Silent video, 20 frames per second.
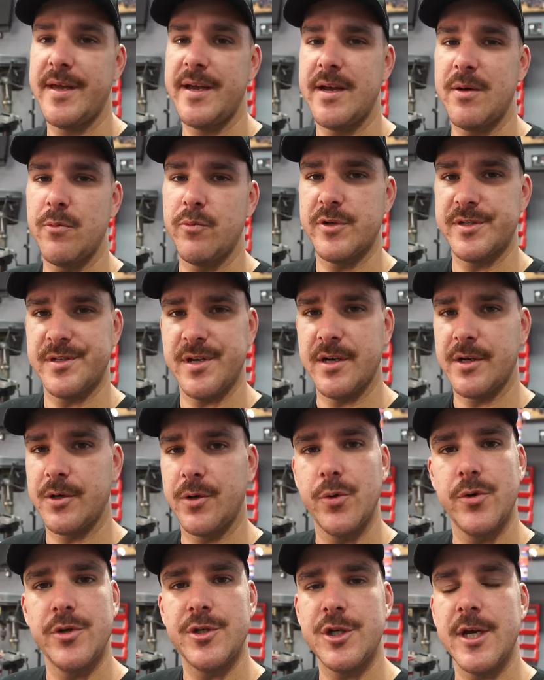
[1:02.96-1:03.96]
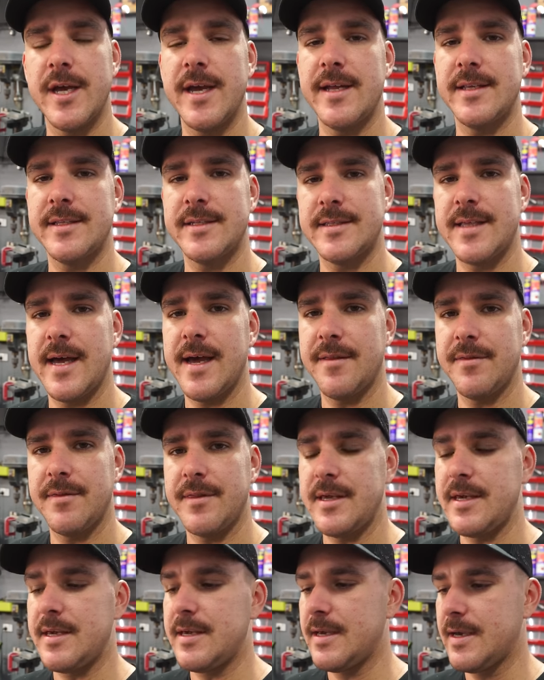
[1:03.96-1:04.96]
there was a good chance that
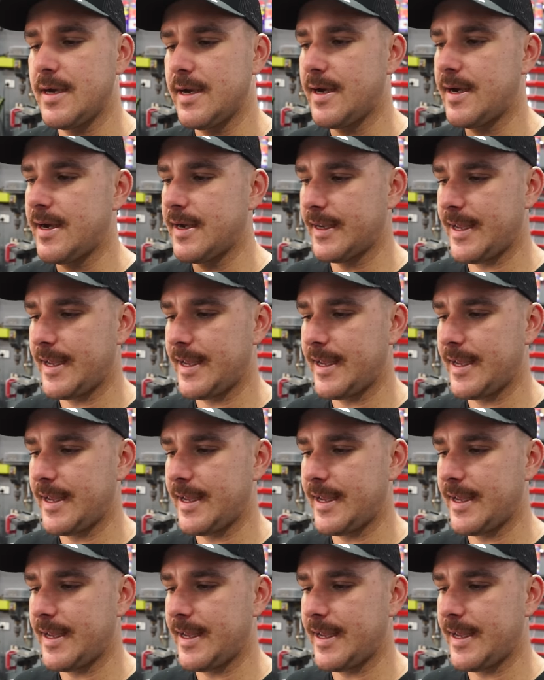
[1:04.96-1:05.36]
the uh,